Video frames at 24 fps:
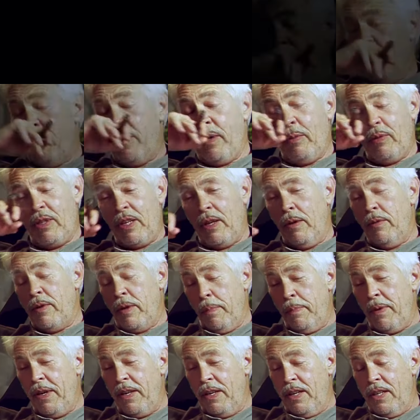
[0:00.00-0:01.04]
Well, it was
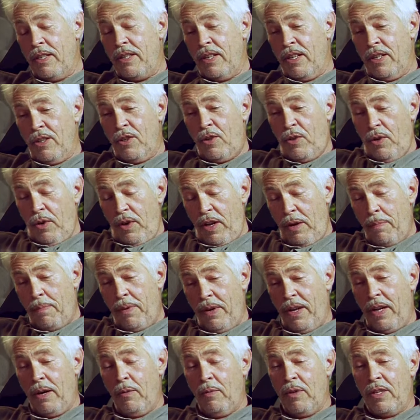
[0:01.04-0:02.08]
a bit disconcerting
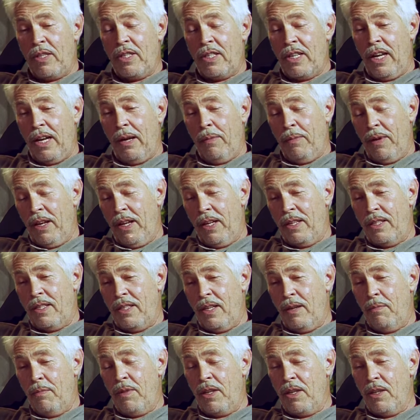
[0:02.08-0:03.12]
playing with Sam in that
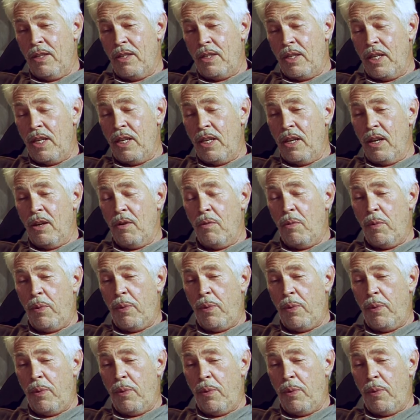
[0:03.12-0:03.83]
scene, because he...